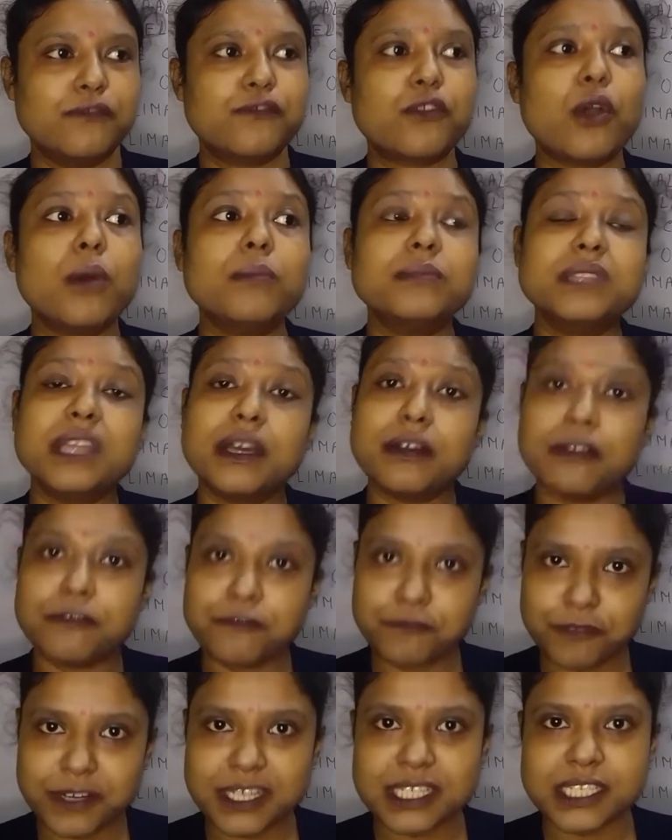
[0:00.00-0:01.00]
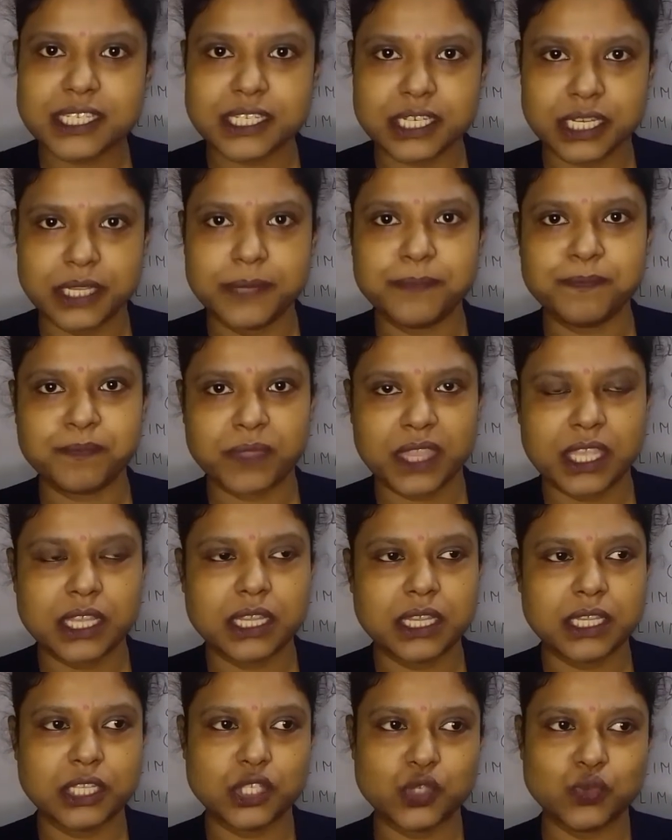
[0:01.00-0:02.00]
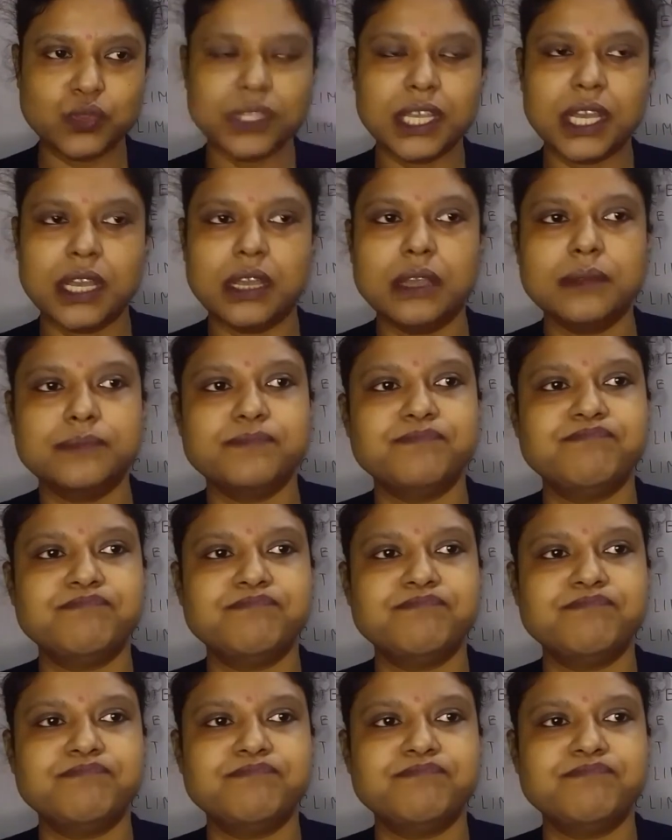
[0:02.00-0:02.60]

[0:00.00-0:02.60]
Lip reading: from the first to the